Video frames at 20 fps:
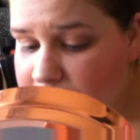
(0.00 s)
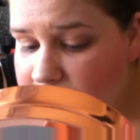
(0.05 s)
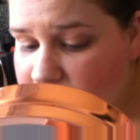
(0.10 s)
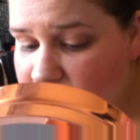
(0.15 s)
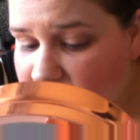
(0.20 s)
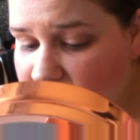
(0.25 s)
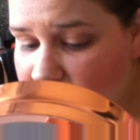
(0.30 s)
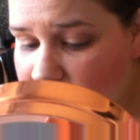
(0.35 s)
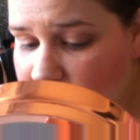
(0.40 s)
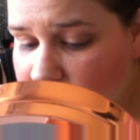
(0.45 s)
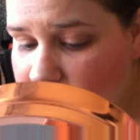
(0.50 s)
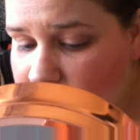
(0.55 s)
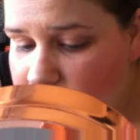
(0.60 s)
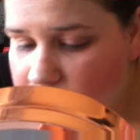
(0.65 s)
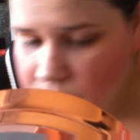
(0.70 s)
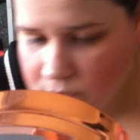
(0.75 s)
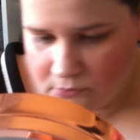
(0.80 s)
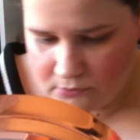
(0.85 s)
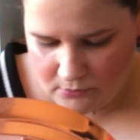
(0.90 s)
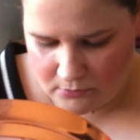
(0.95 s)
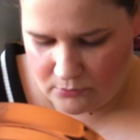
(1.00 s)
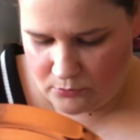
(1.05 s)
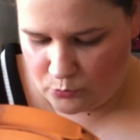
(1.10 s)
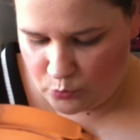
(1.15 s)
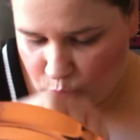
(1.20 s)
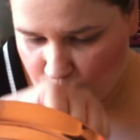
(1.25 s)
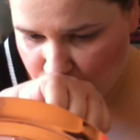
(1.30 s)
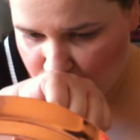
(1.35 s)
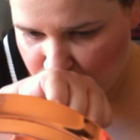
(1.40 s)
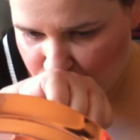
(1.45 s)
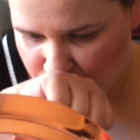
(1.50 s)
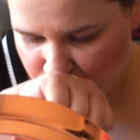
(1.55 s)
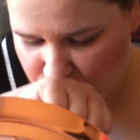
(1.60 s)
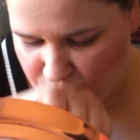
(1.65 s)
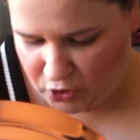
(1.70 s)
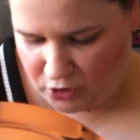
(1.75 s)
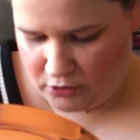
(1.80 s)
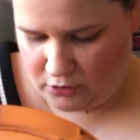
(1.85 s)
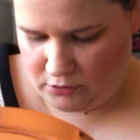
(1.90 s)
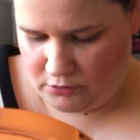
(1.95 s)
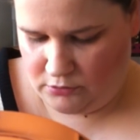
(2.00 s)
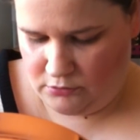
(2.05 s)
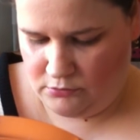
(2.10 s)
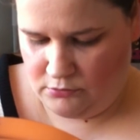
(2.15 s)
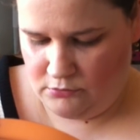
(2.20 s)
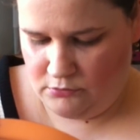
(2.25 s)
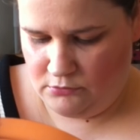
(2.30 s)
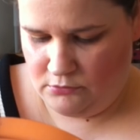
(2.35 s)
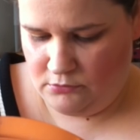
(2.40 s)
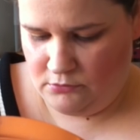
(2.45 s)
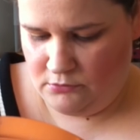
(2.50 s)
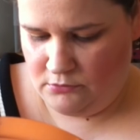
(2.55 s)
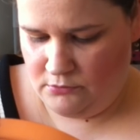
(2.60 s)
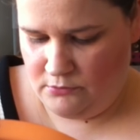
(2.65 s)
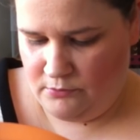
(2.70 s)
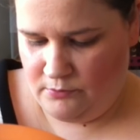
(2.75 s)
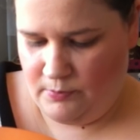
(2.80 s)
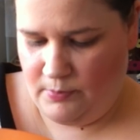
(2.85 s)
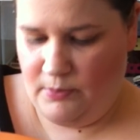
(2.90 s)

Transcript: Nobody speaks.